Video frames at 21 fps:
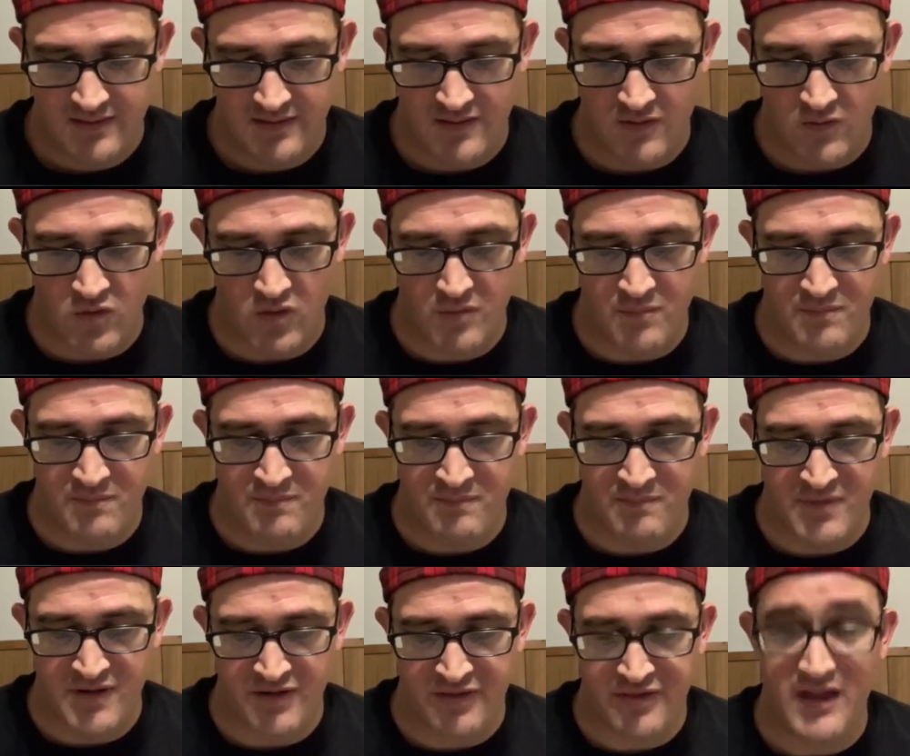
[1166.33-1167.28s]
Or
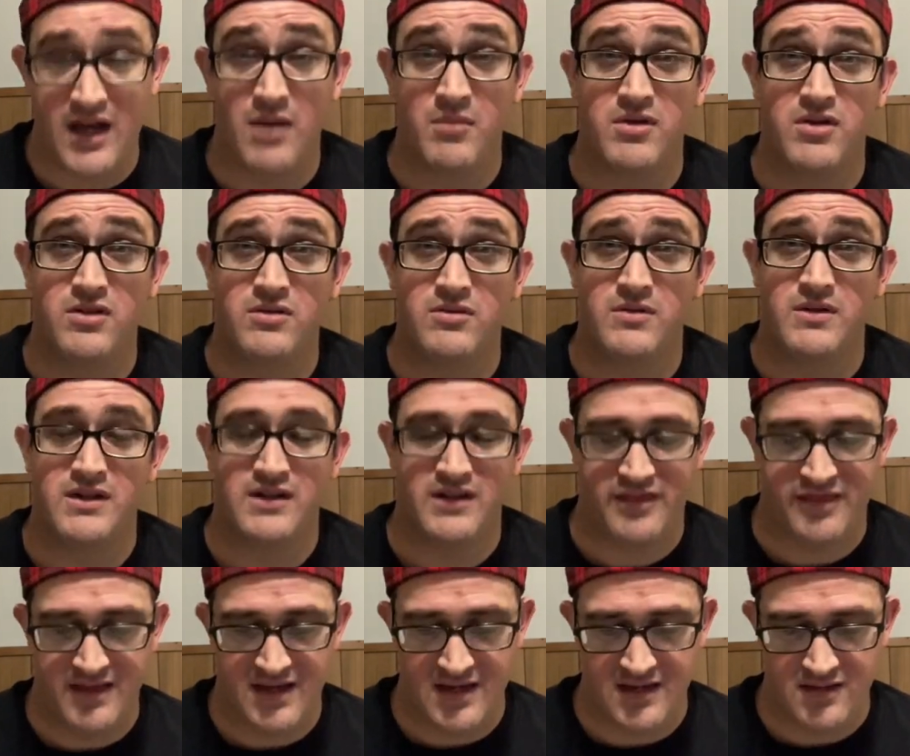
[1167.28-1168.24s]
Bartholomew
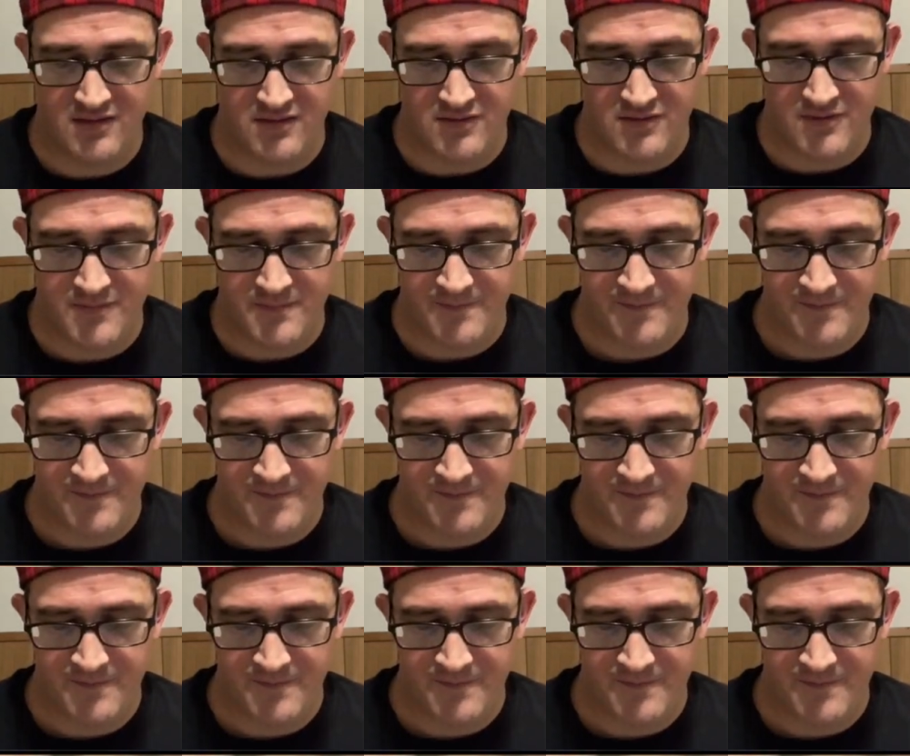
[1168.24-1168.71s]
Nathaniel.